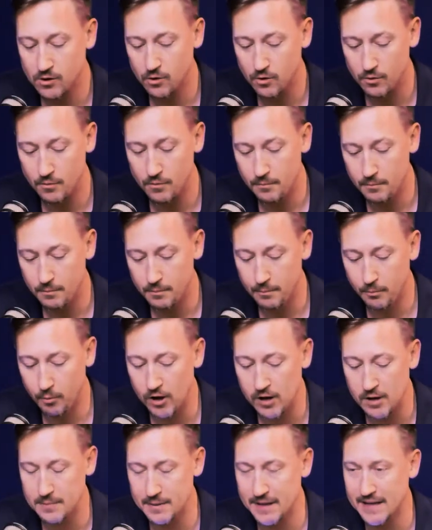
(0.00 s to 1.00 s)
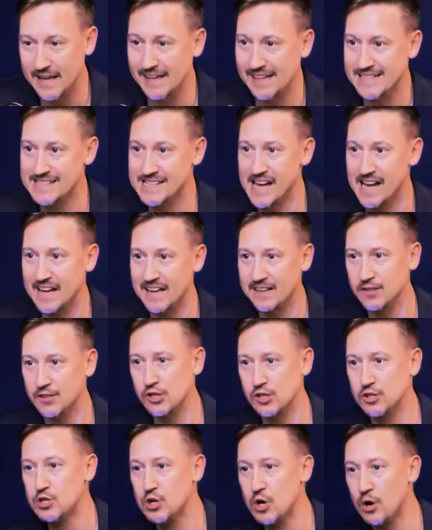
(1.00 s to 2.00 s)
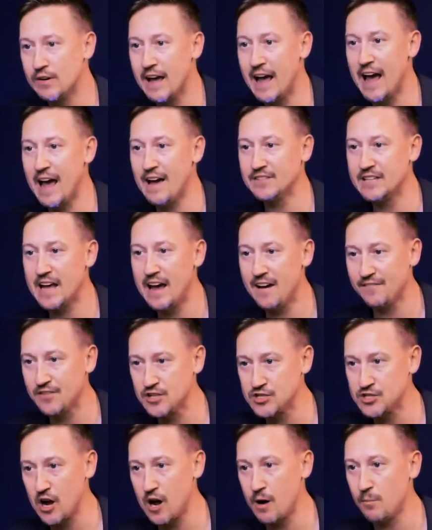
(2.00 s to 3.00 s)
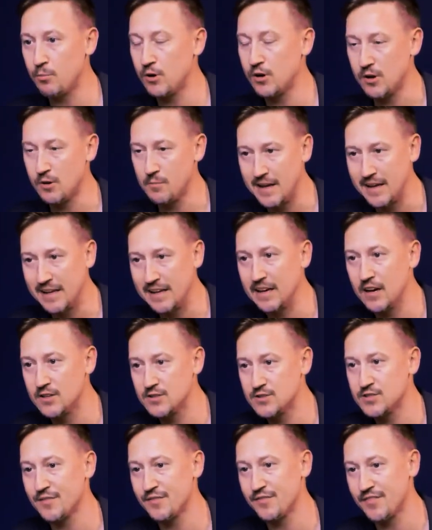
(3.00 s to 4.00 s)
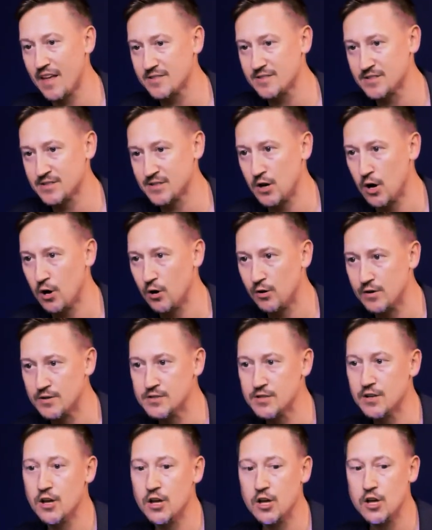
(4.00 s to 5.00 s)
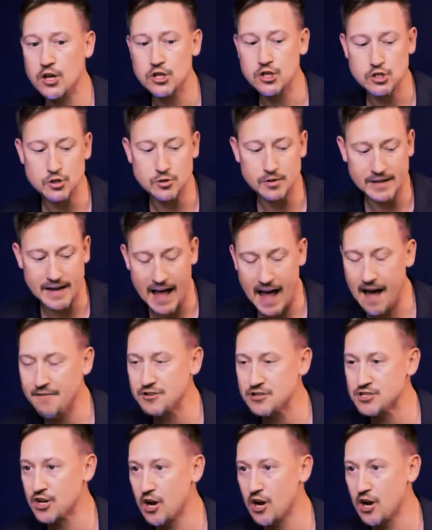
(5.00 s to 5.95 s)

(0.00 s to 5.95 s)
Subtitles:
so point being is that you don't have to have the job where you're making hundreds of thousands of dollars. You can have a